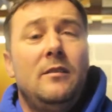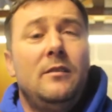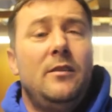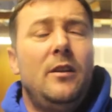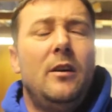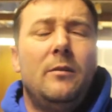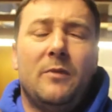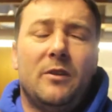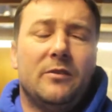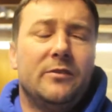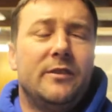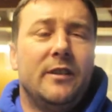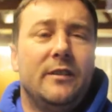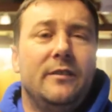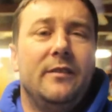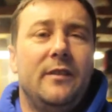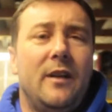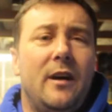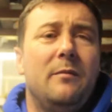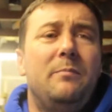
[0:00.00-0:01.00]
No, I'm not, son.
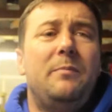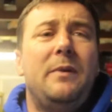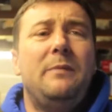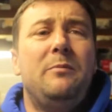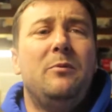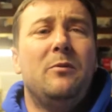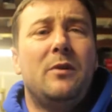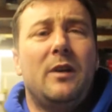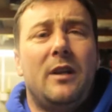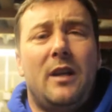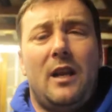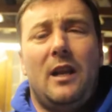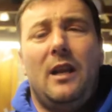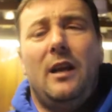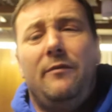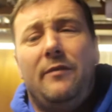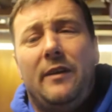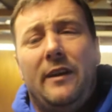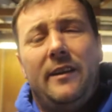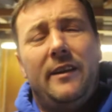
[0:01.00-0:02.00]
No, people are going to
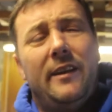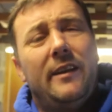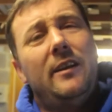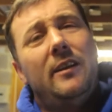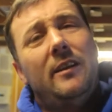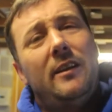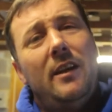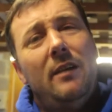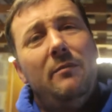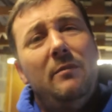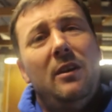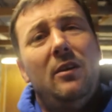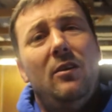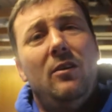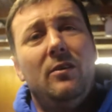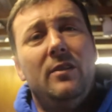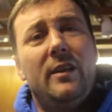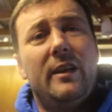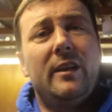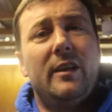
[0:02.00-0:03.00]
love it. They're going to come
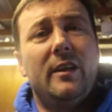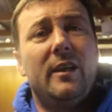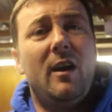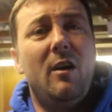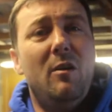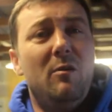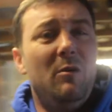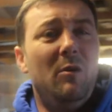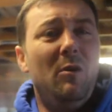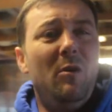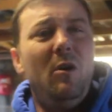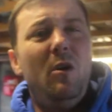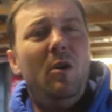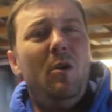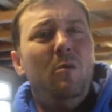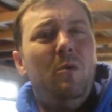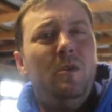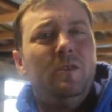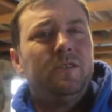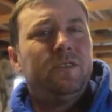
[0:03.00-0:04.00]
along, they're going to go,
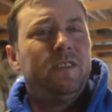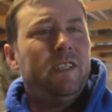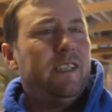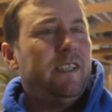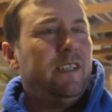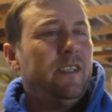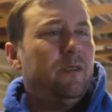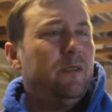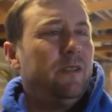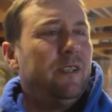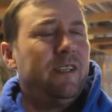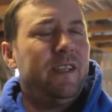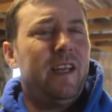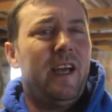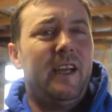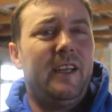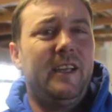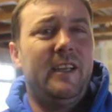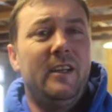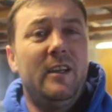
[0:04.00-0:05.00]
oh, what's Lee doing
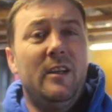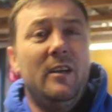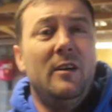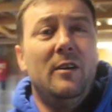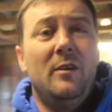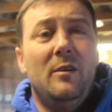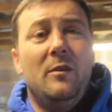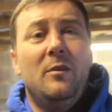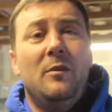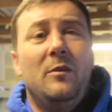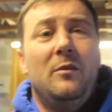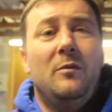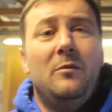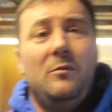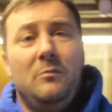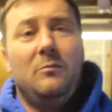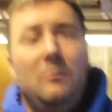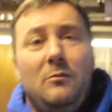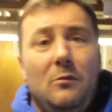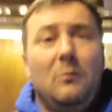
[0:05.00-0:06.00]
today?
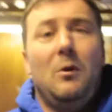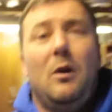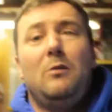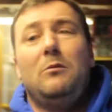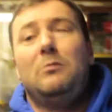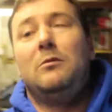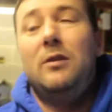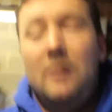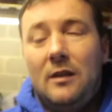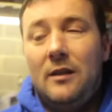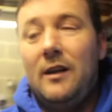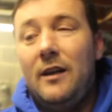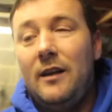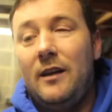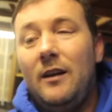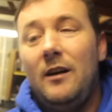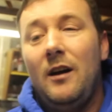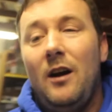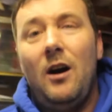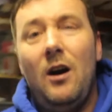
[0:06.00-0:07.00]
Whoa,
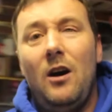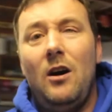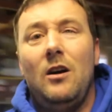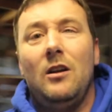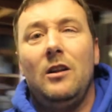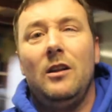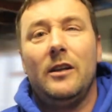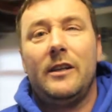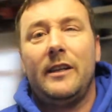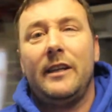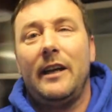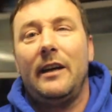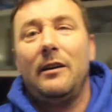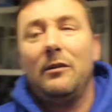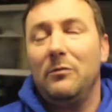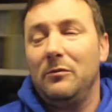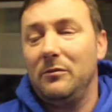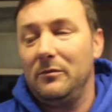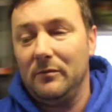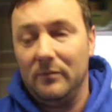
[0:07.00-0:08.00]
oh, look it
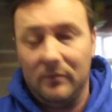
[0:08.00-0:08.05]
out,